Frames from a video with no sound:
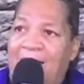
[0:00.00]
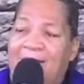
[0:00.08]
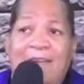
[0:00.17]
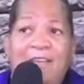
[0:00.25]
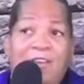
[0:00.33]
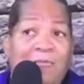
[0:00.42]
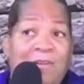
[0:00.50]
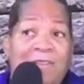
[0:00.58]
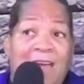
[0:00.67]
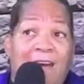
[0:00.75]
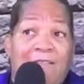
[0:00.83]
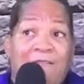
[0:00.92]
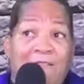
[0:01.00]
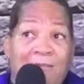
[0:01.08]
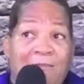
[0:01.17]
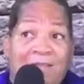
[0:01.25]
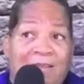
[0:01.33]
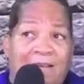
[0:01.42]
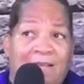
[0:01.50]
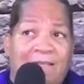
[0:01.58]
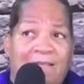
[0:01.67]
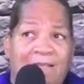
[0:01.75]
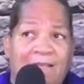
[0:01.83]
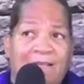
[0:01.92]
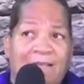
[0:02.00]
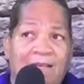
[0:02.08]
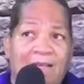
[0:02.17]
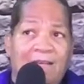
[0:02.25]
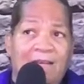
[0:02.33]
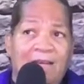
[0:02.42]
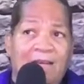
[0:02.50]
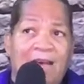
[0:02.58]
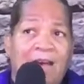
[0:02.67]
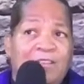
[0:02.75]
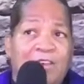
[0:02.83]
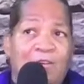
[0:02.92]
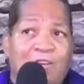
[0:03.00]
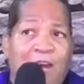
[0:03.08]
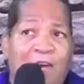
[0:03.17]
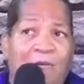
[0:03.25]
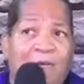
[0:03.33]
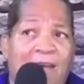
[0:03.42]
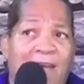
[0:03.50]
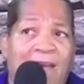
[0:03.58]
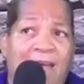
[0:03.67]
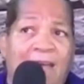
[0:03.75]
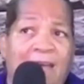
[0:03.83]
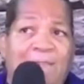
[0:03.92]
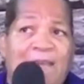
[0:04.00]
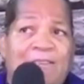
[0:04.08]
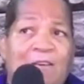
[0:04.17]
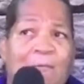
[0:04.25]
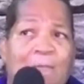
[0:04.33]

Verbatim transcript: then you wouldn't have room enough to go and, and be so